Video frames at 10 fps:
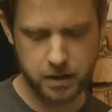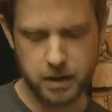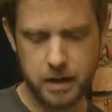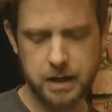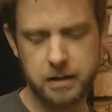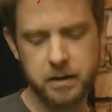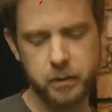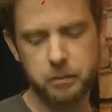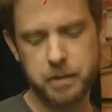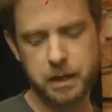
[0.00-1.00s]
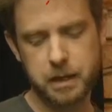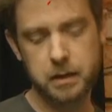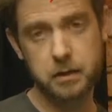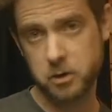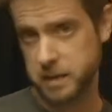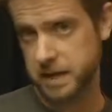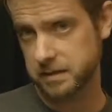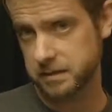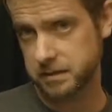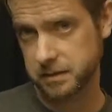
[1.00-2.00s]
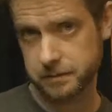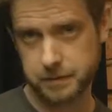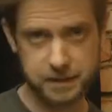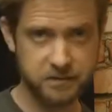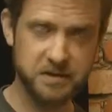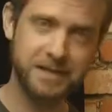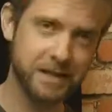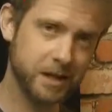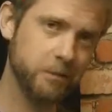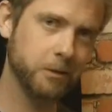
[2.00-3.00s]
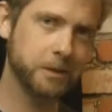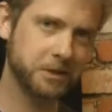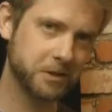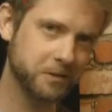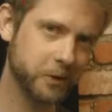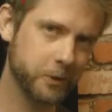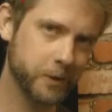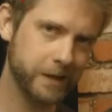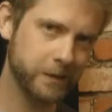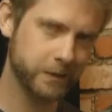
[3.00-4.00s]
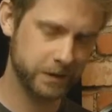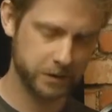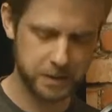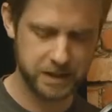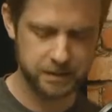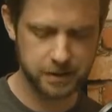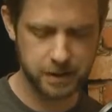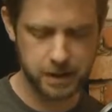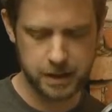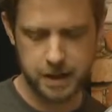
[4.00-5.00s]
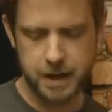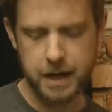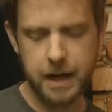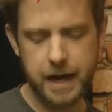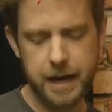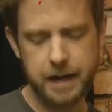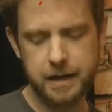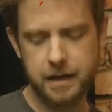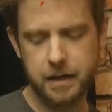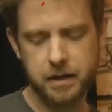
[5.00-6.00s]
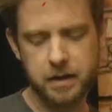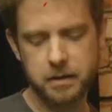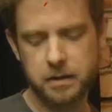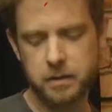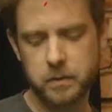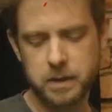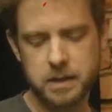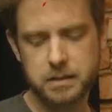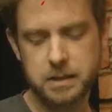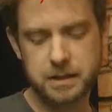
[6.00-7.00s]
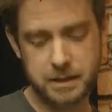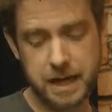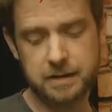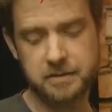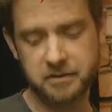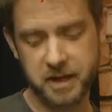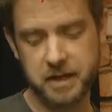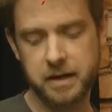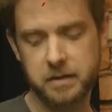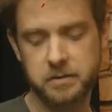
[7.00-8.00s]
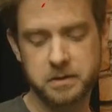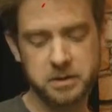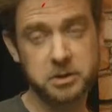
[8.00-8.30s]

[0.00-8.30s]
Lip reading: There will be new masks. I've seen a couple of pictures float around with those masks on. And the new classified gears, which is